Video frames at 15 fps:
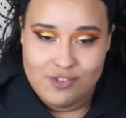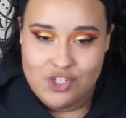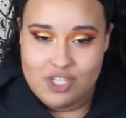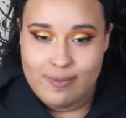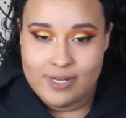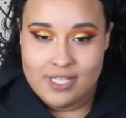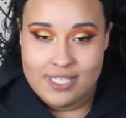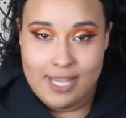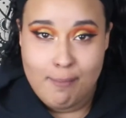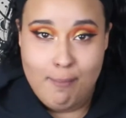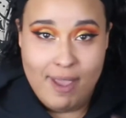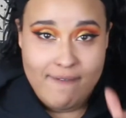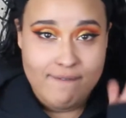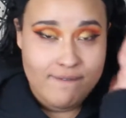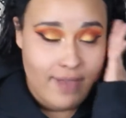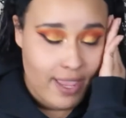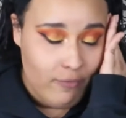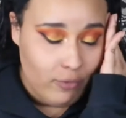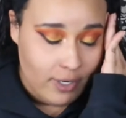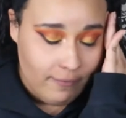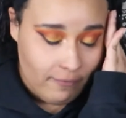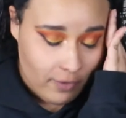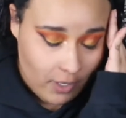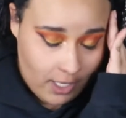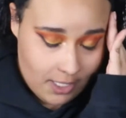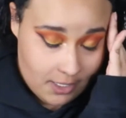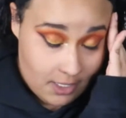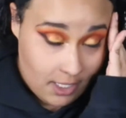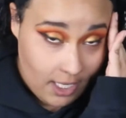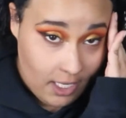was just about to say my favorite
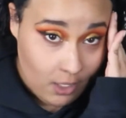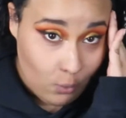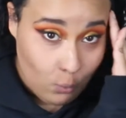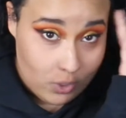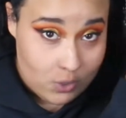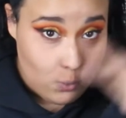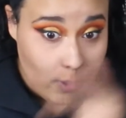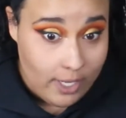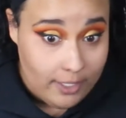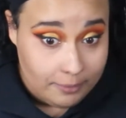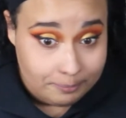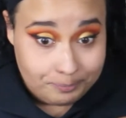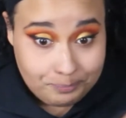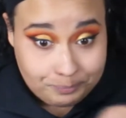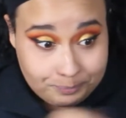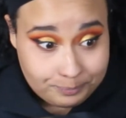fucking scene was when...